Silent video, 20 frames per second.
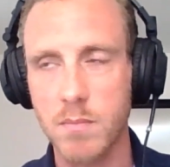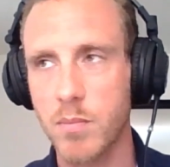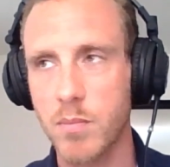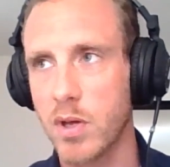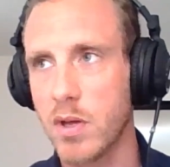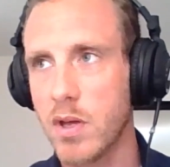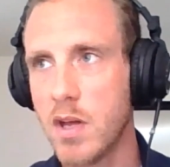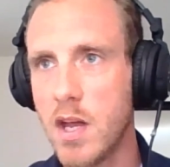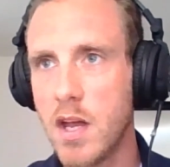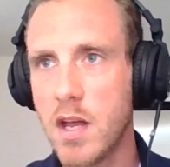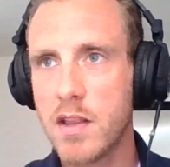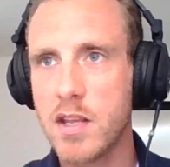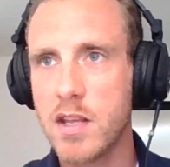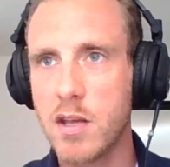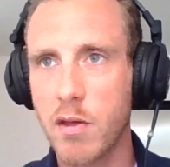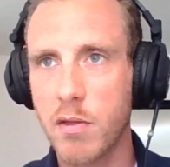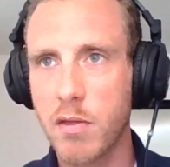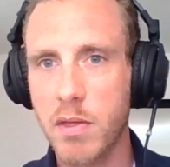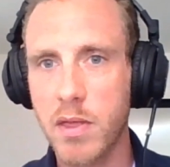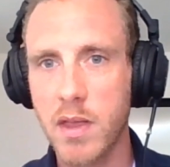But the
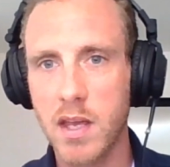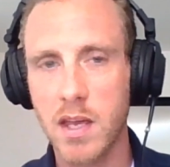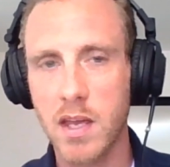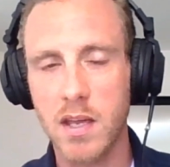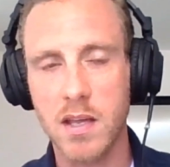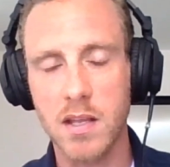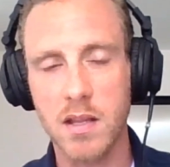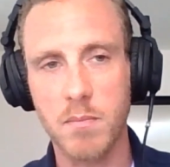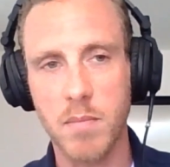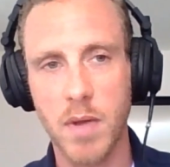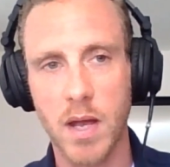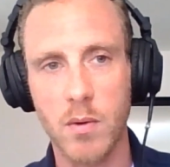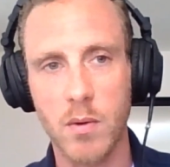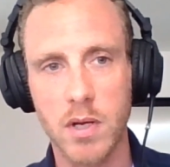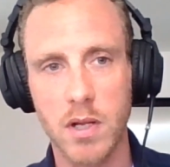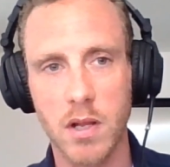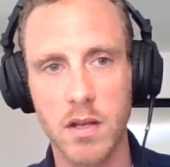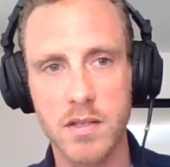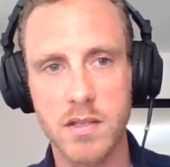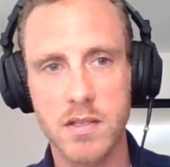other thing it can empower
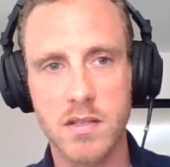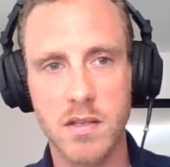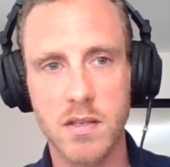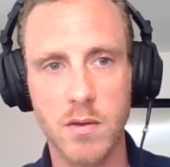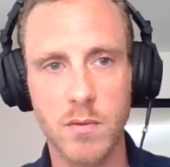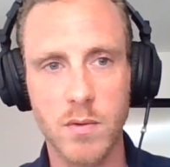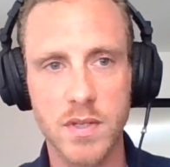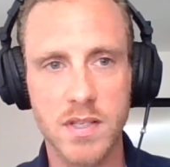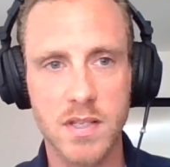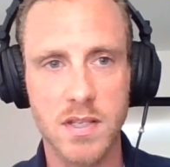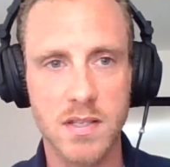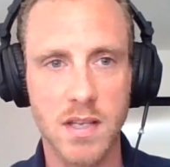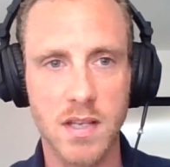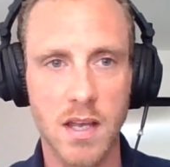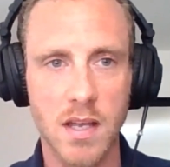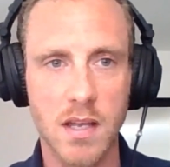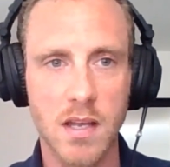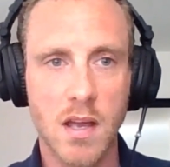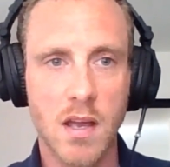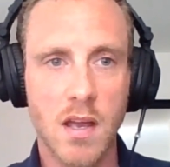clients to do is to
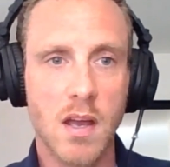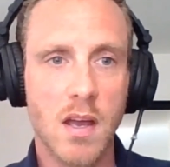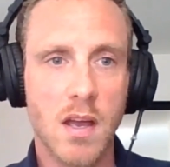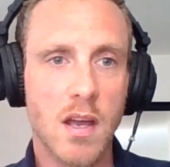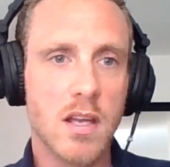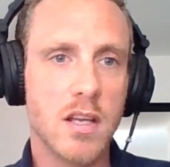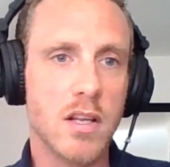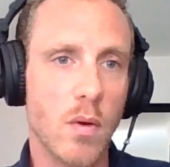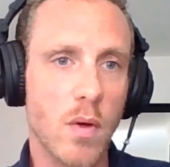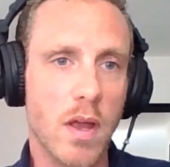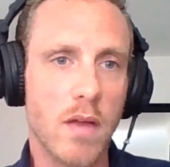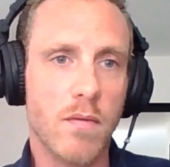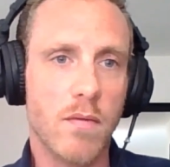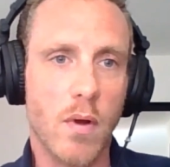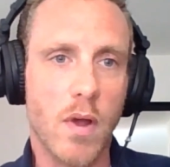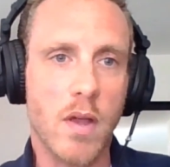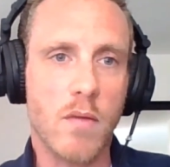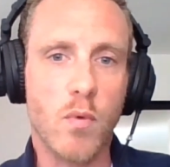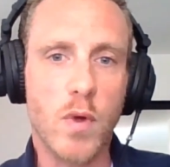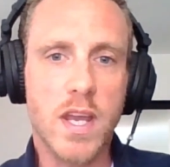say, you know,
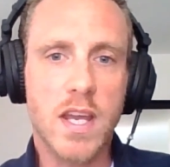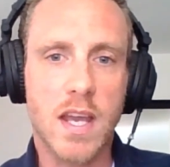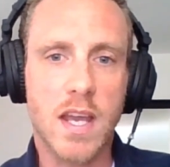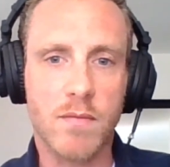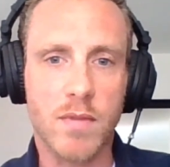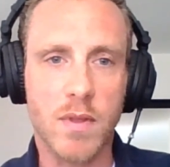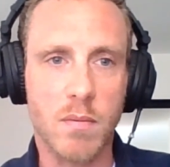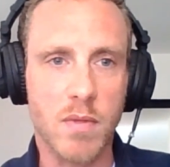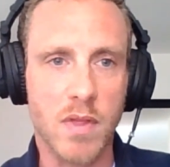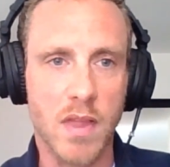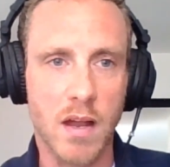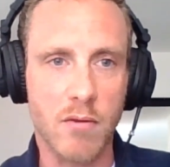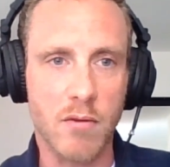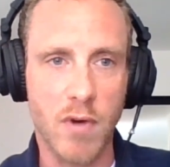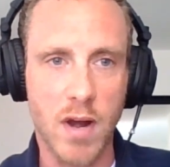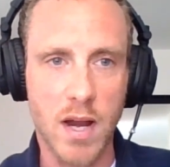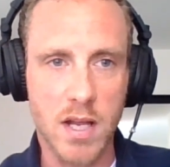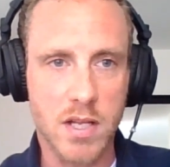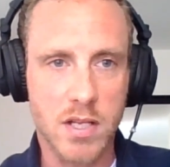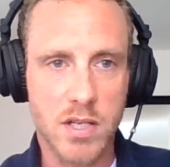if we give them their
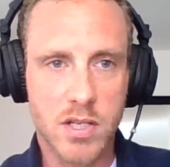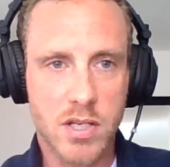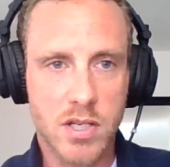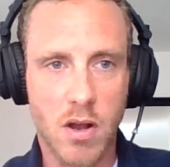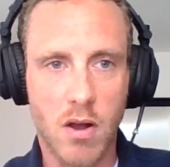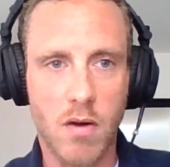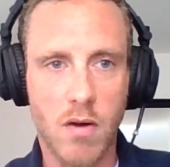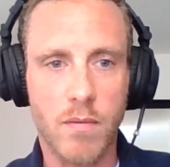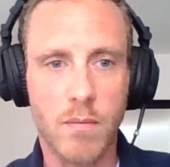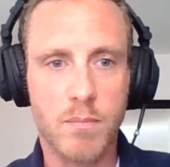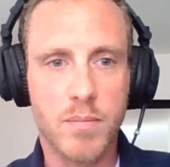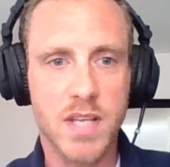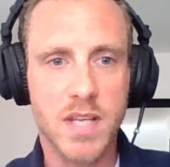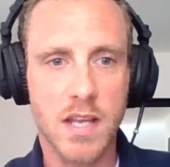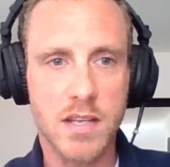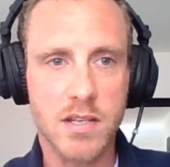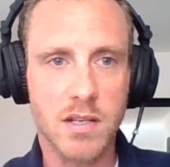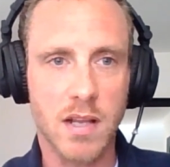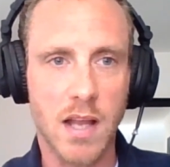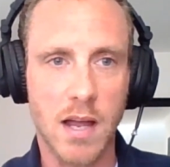range of
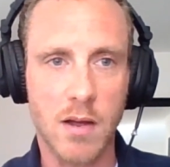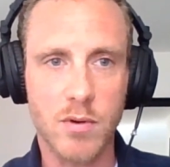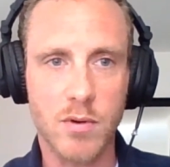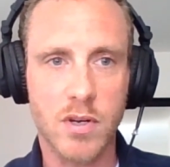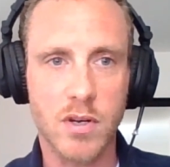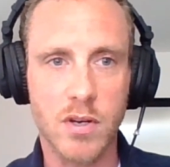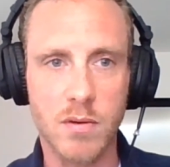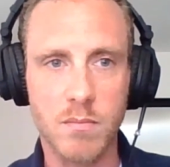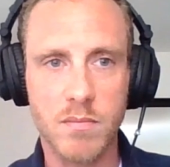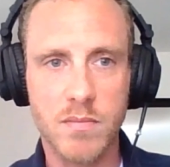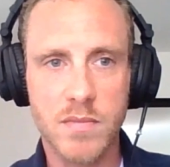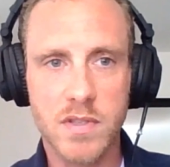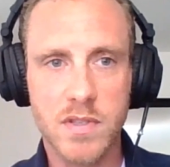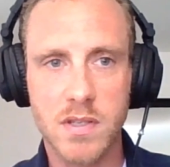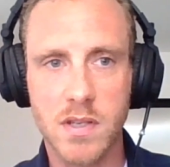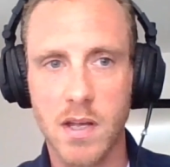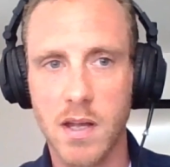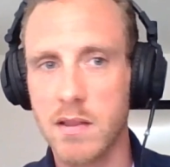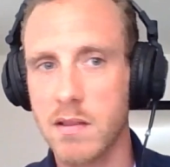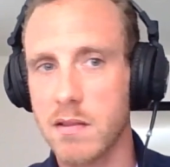potential
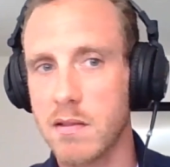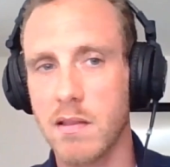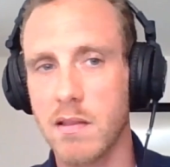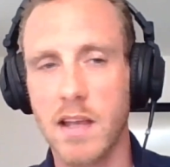outcomes, and